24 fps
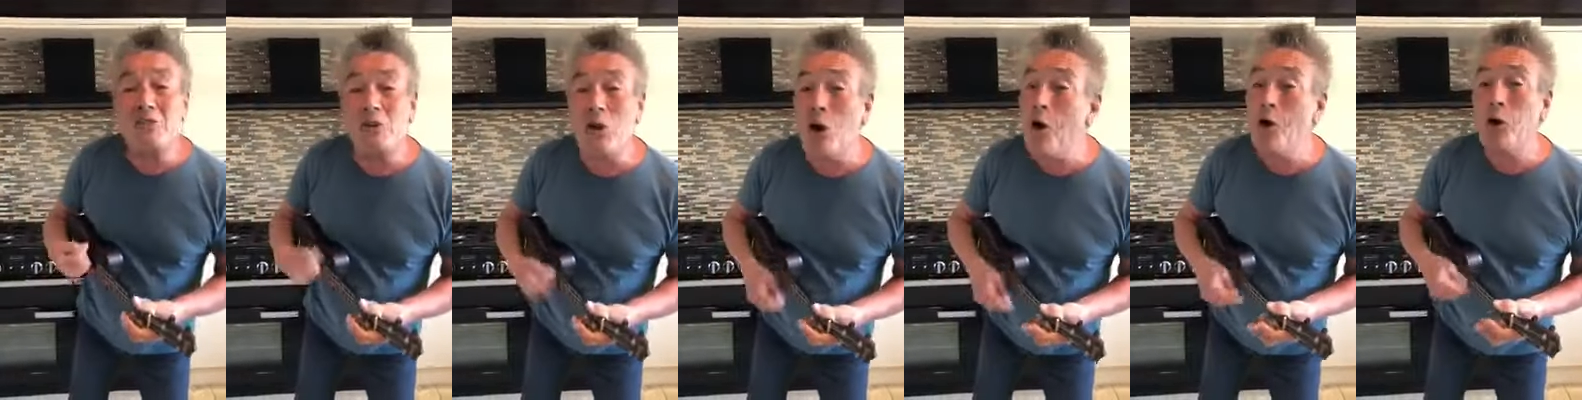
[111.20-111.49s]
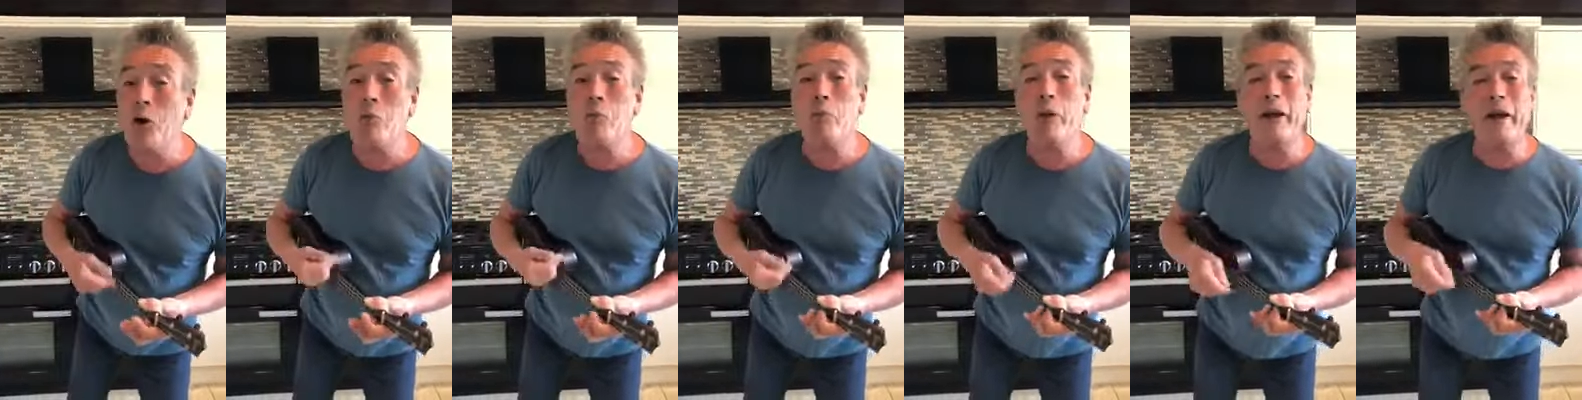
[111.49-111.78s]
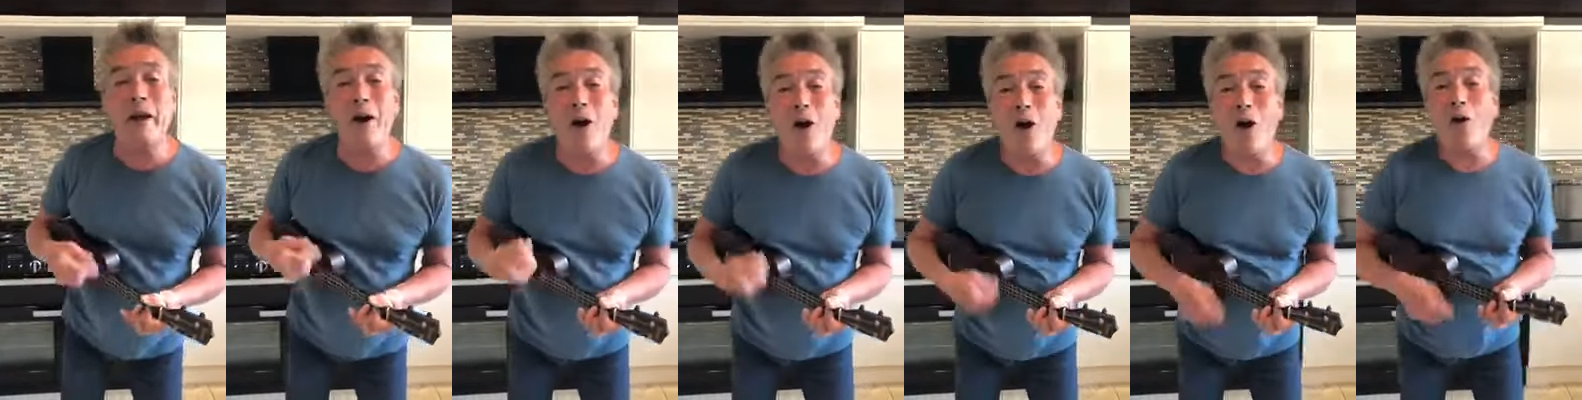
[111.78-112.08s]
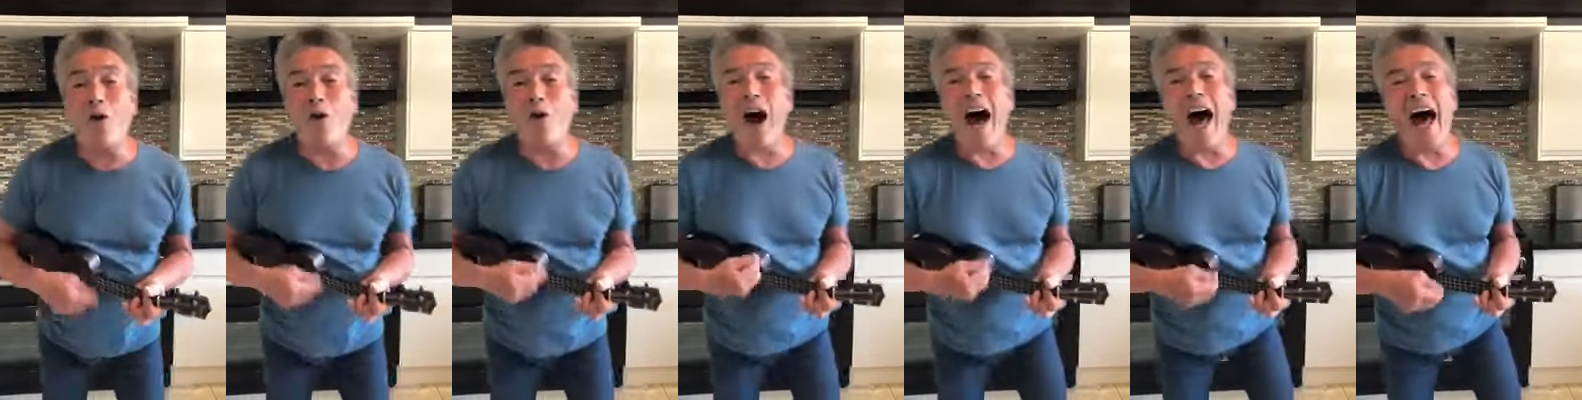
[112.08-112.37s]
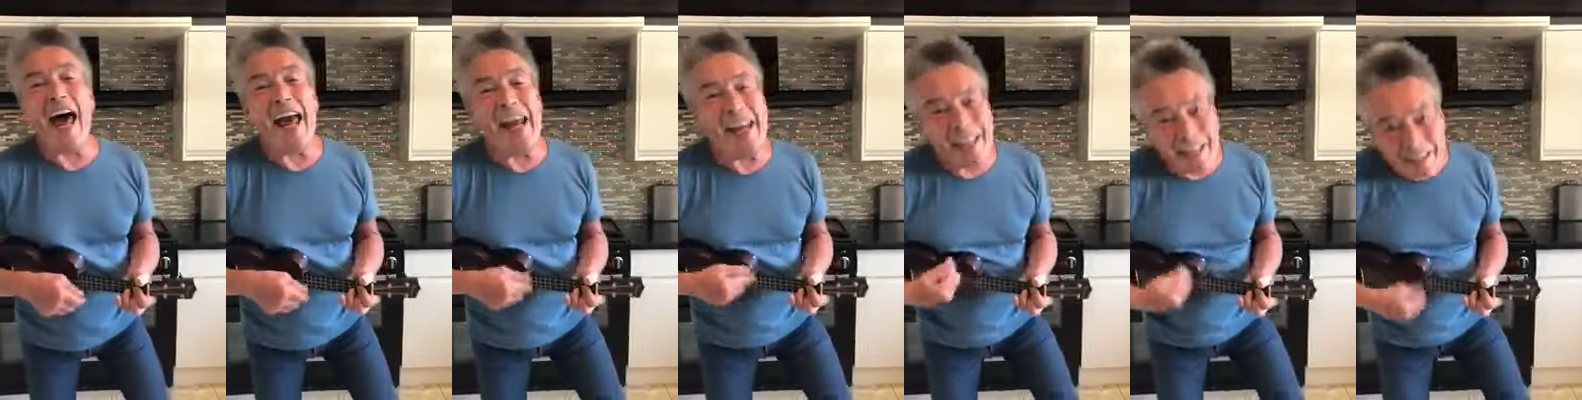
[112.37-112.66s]
gonna be
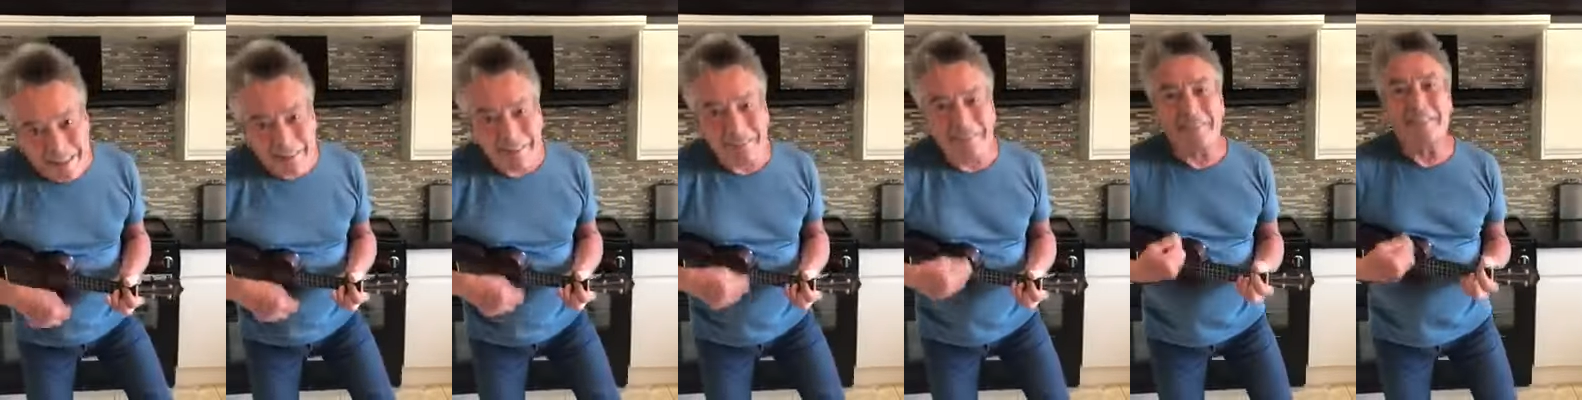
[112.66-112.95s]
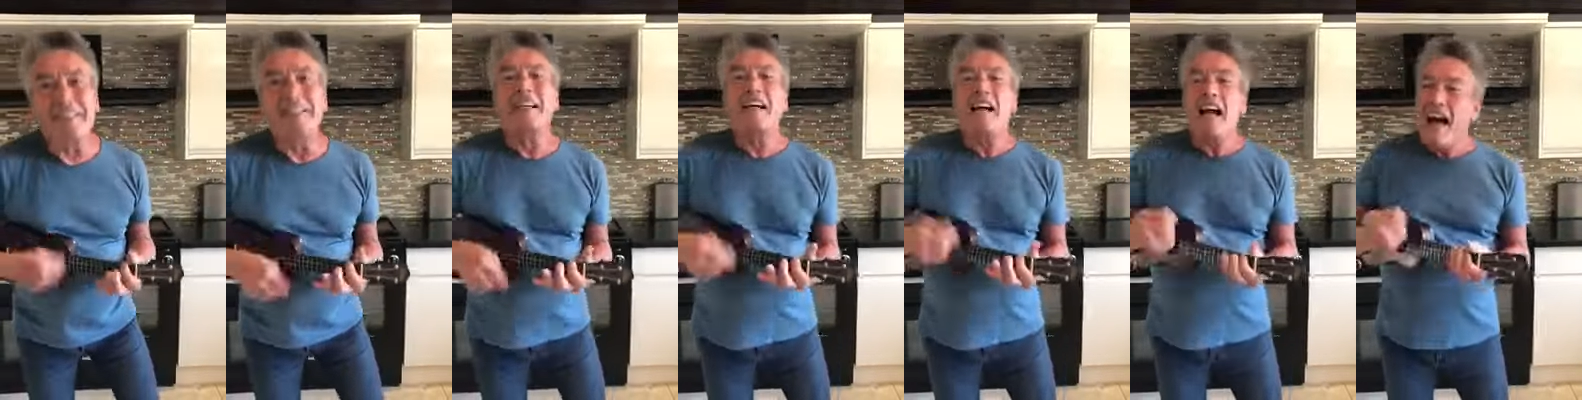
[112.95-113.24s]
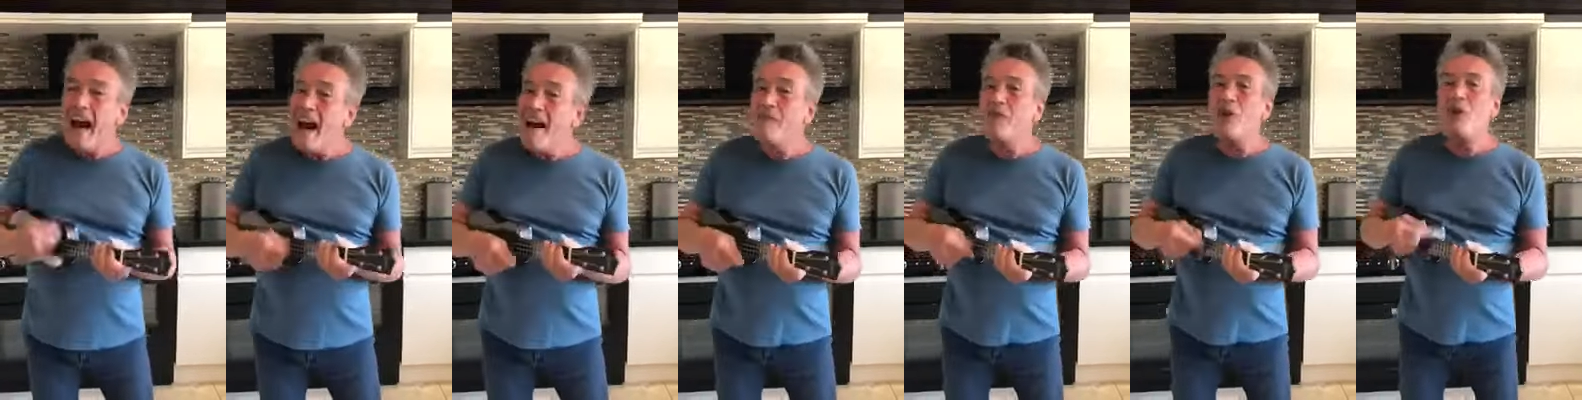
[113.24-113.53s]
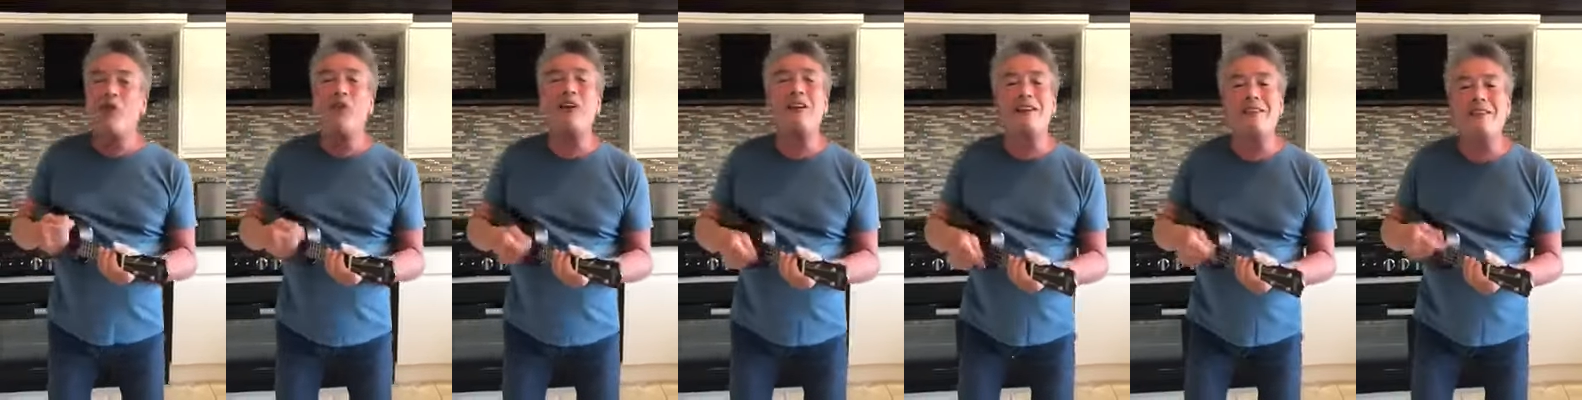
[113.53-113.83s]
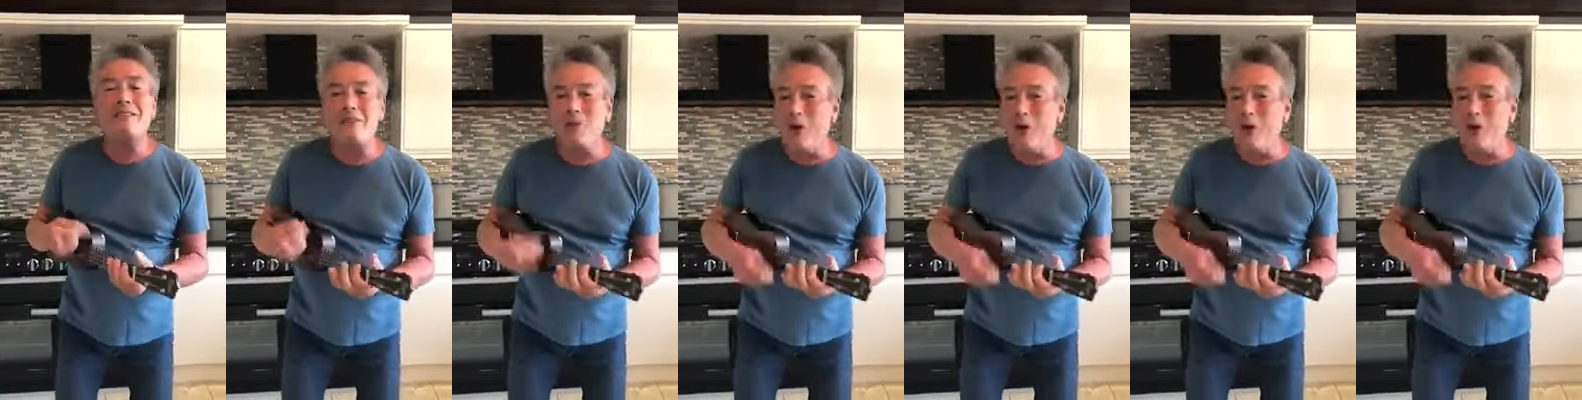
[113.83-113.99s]
alright. Everything's